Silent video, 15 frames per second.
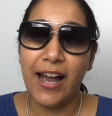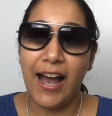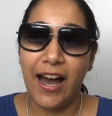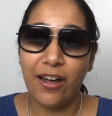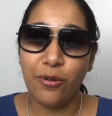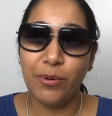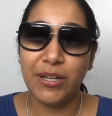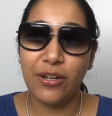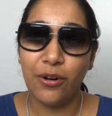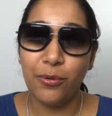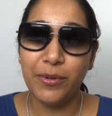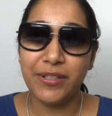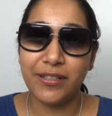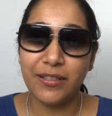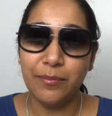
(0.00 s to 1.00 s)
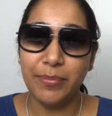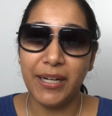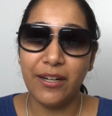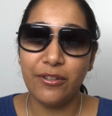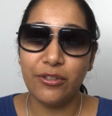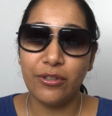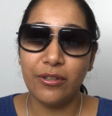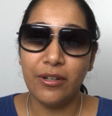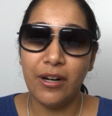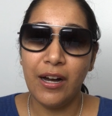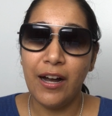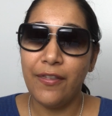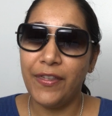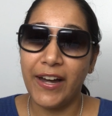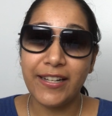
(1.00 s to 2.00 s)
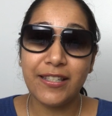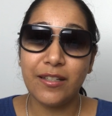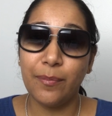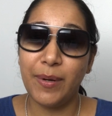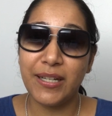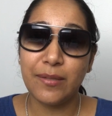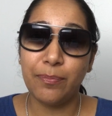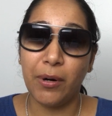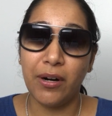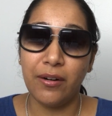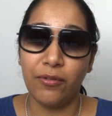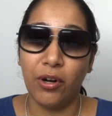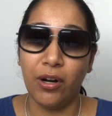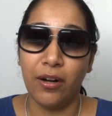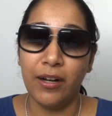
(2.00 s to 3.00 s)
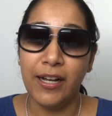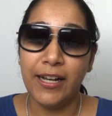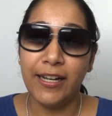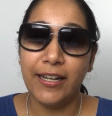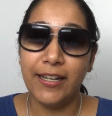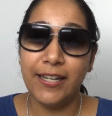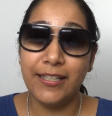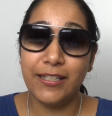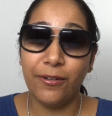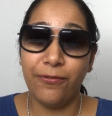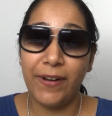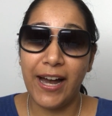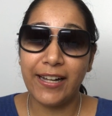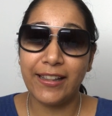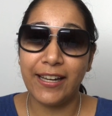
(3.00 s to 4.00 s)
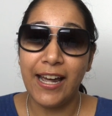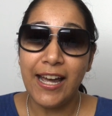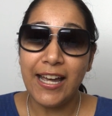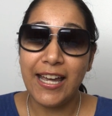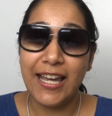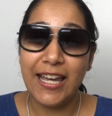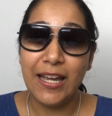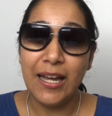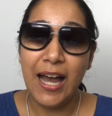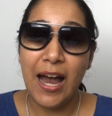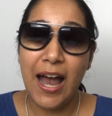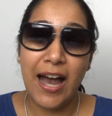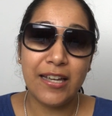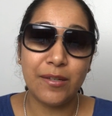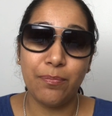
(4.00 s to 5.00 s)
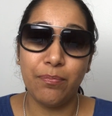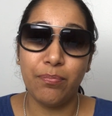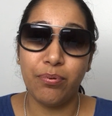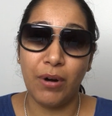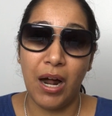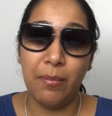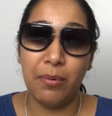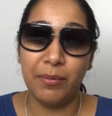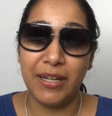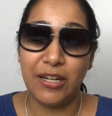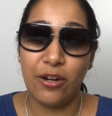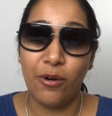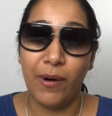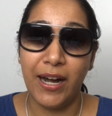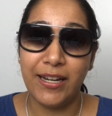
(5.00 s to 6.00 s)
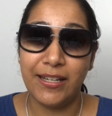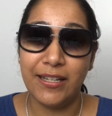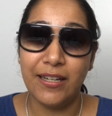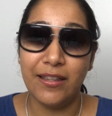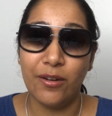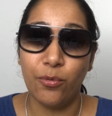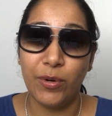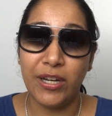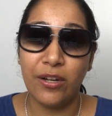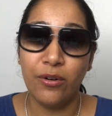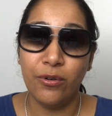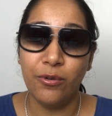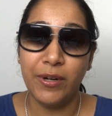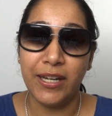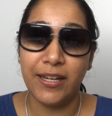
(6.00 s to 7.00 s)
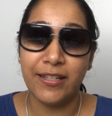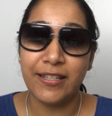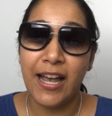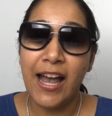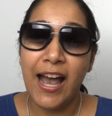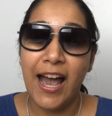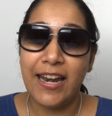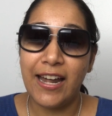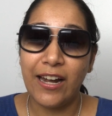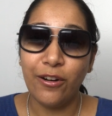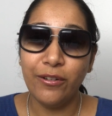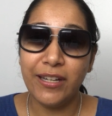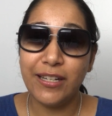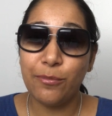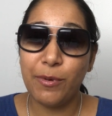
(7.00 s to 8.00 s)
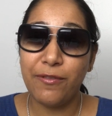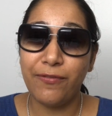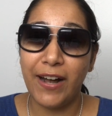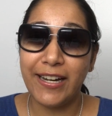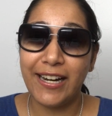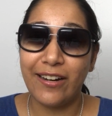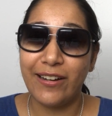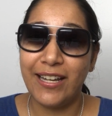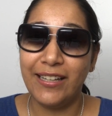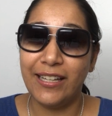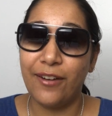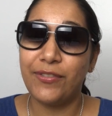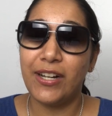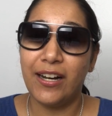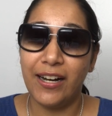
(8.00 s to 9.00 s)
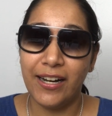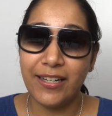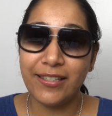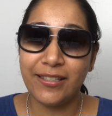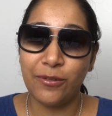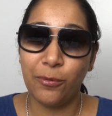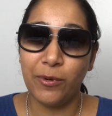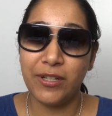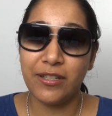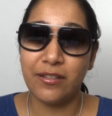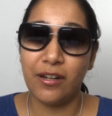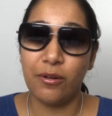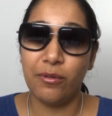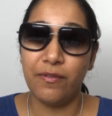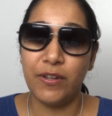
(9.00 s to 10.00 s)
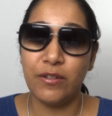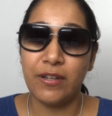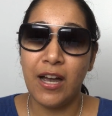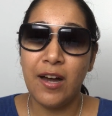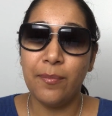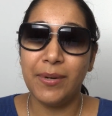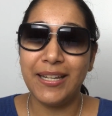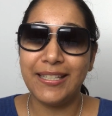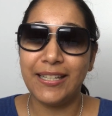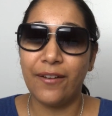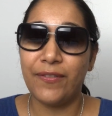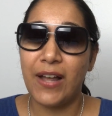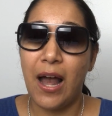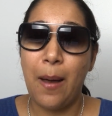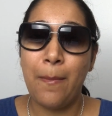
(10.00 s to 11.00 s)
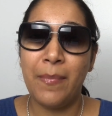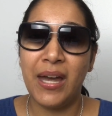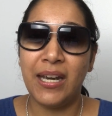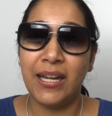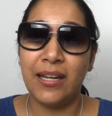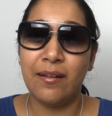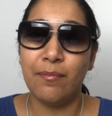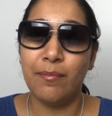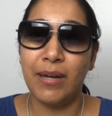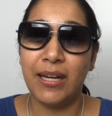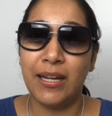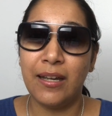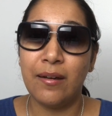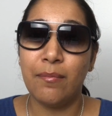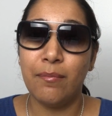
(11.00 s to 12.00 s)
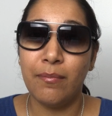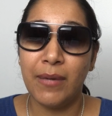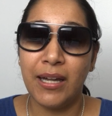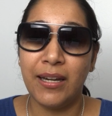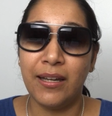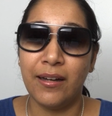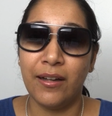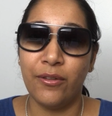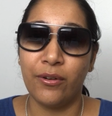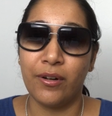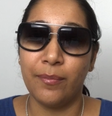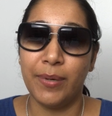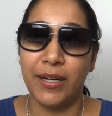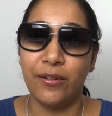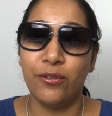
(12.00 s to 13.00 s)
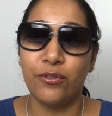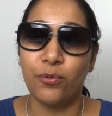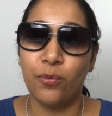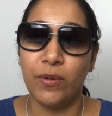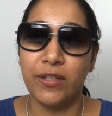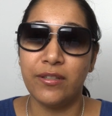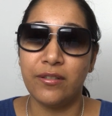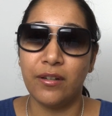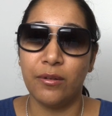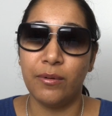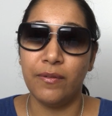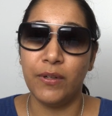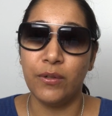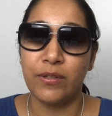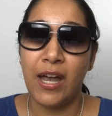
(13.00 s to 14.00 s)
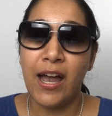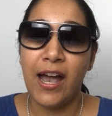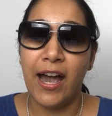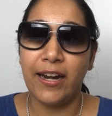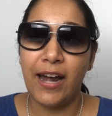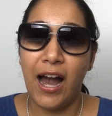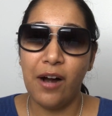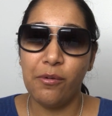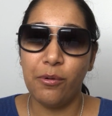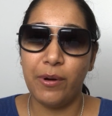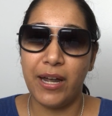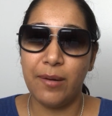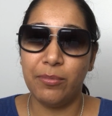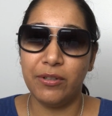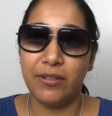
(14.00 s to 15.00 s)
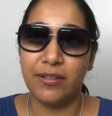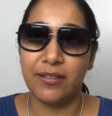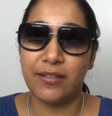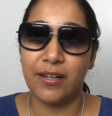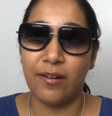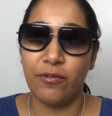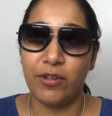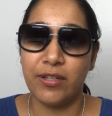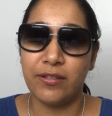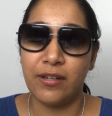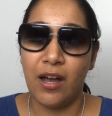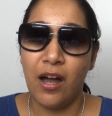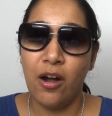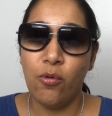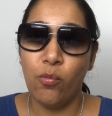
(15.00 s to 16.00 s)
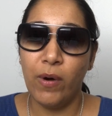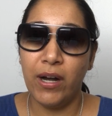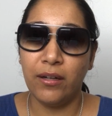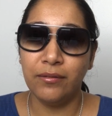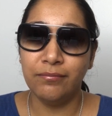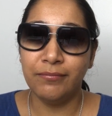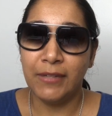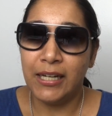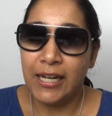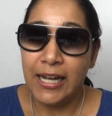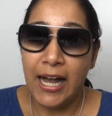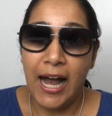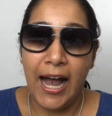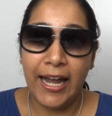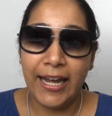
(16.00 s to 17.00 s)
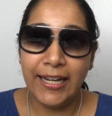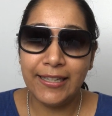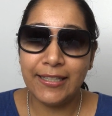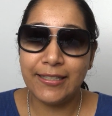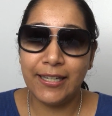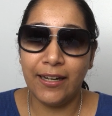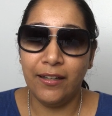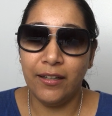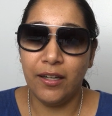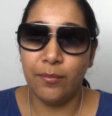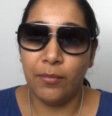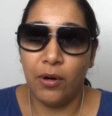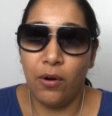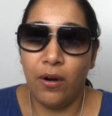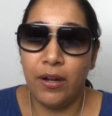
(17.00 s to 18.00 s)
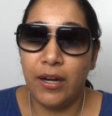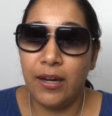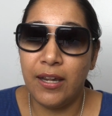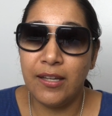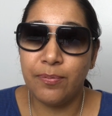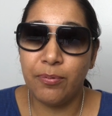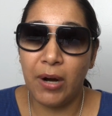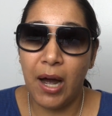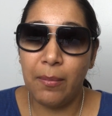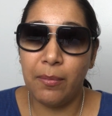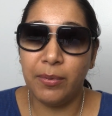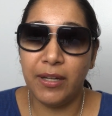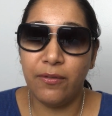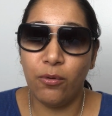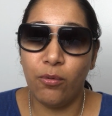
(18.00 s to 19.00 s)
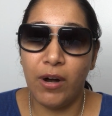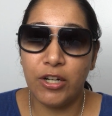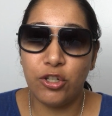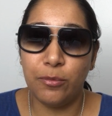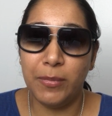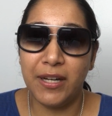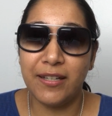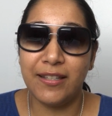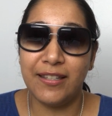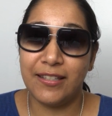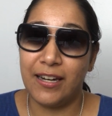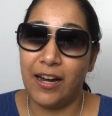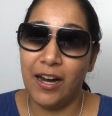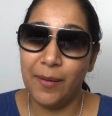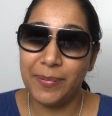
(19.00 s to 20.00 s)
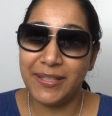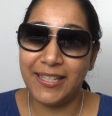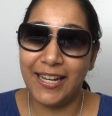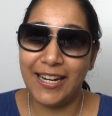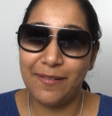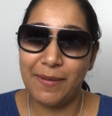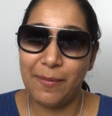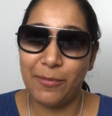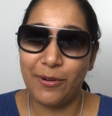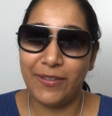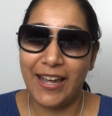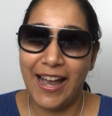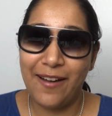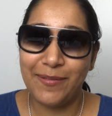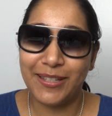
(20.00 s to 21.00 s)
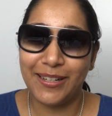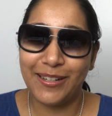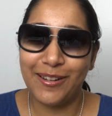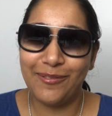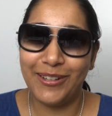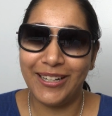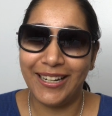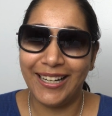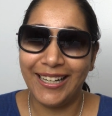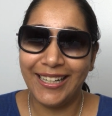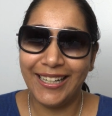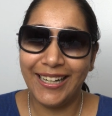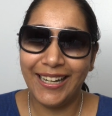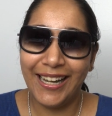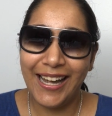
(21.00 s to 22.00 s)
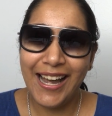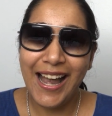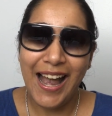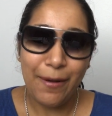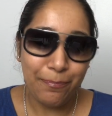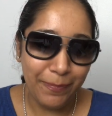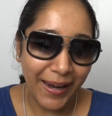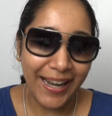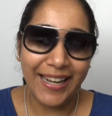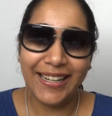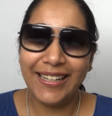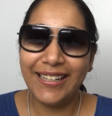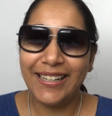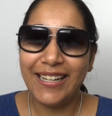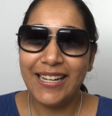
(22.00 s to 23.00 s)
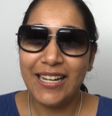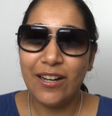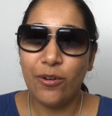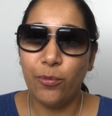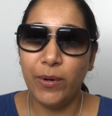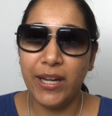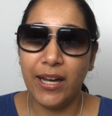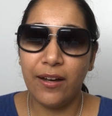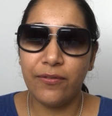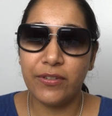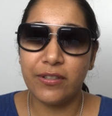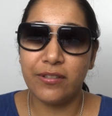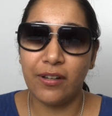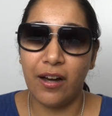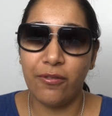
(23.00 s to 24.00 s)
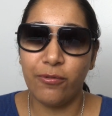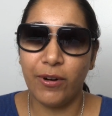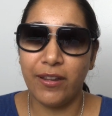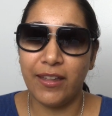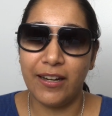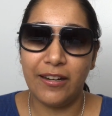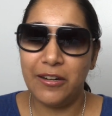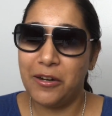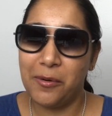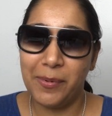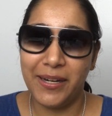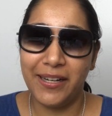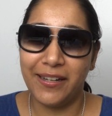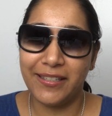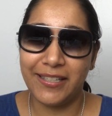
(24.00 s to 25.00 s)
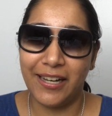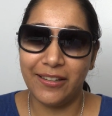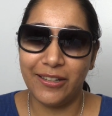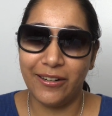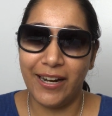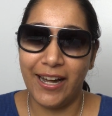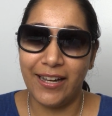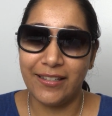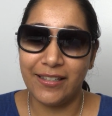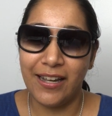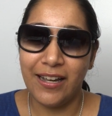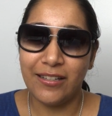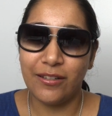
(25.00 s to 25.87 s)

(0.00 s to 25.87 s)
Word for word: How do we know it was a competitor? That's the best part of all. Is the fact that he has probably no idea that we know who he is. And not only did we find out he left us one-star reviews, but he's left many, many, many other competitors one-star reviews. And how were we able to discover this? Well, I hate to tell him, and he's probably even watching because he's an upstanding member of the Amazon community, but we have software that nobody else out there has.